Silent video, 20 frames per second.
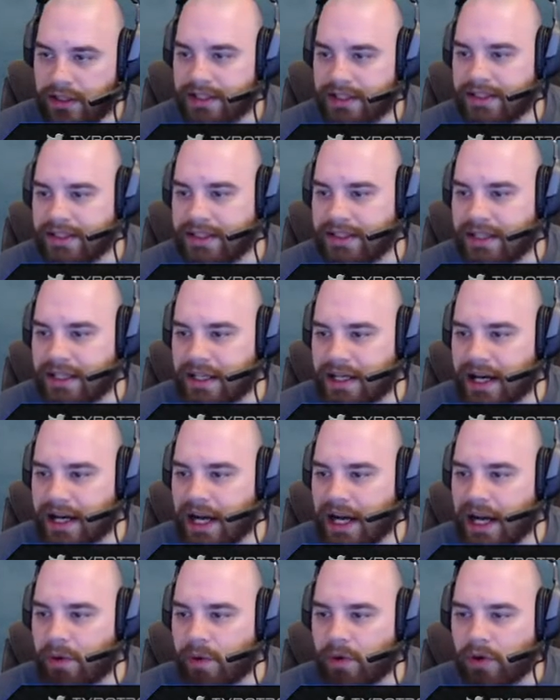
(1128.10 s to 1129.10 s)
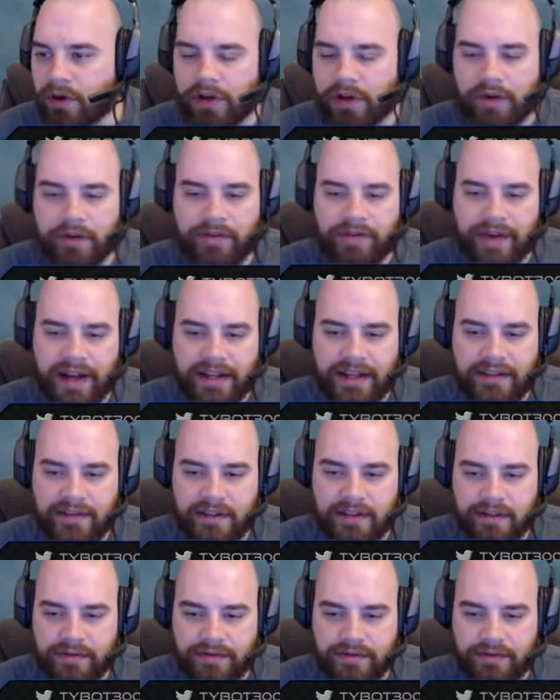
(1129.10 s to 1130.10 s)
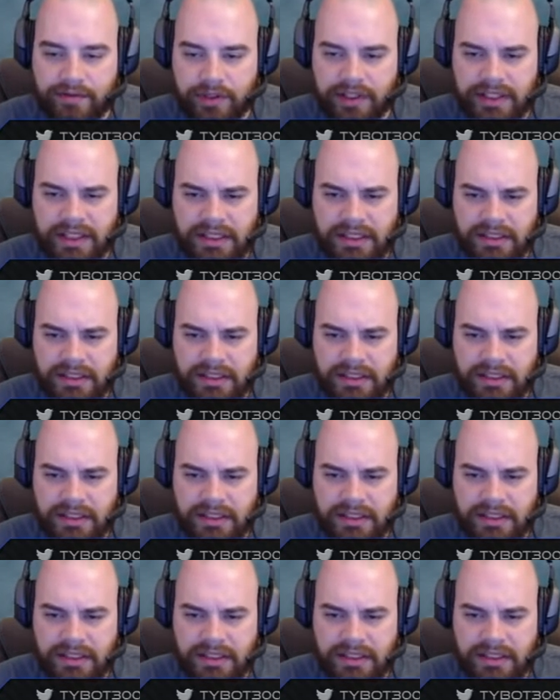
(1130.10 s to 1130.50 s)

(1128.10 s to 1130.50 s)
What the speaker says: Ah, we weren't going fast enough. Really?